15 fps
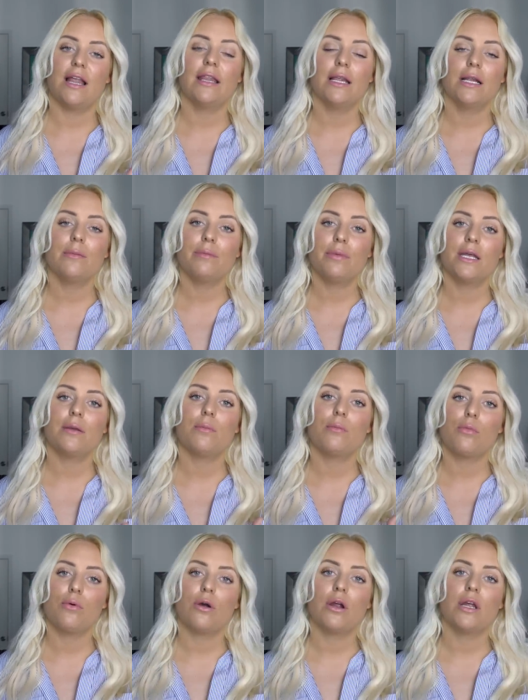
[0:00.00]
a little bit
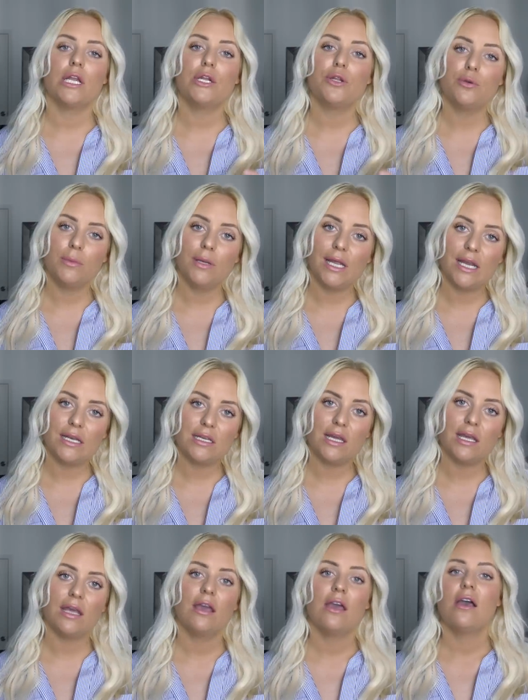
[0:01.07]
more
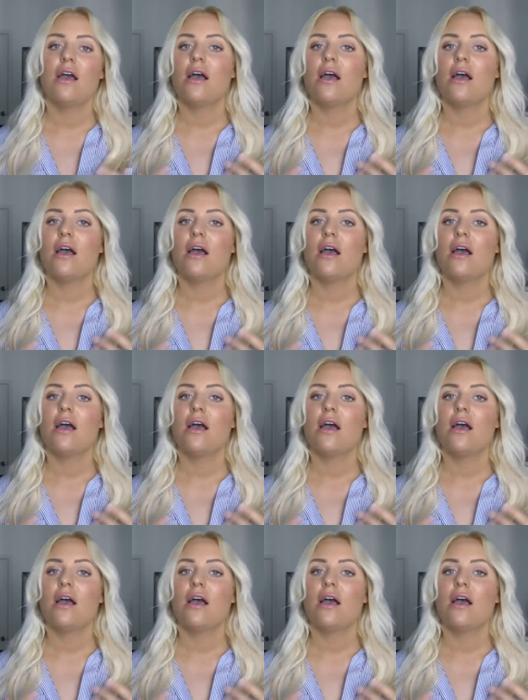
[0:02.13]
illuminating,